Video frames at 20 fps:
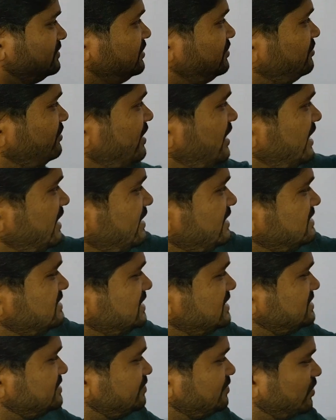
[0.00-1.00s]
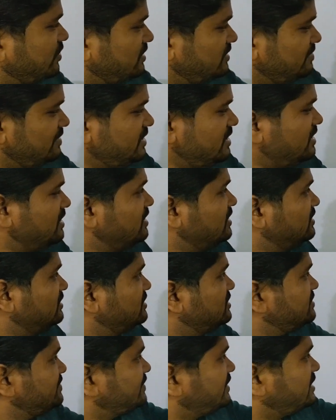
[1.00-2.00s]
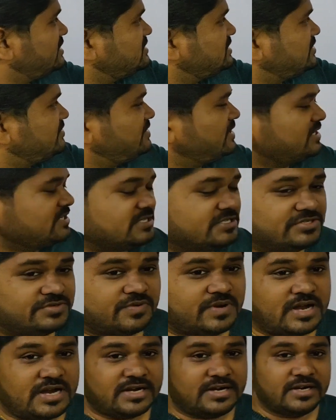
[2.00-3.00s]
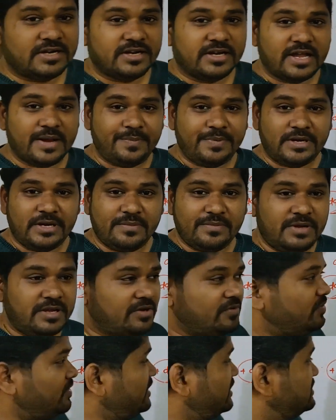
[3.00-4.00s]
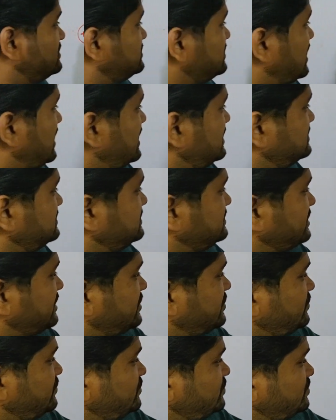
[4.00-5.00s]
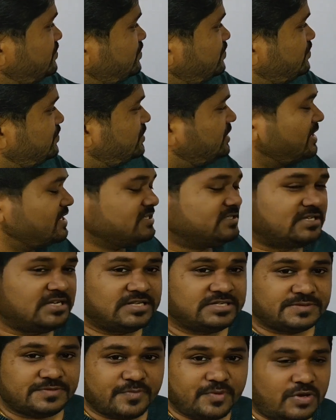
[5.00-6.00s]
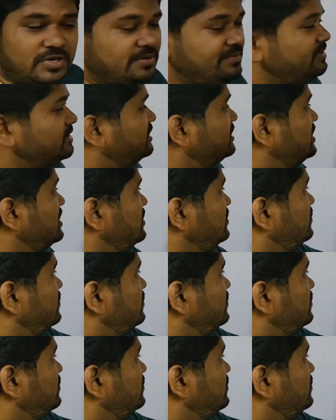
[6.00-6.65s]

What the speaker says: You treat this as small v. This potential rises to what? Capital V. When charge Q, potential small v.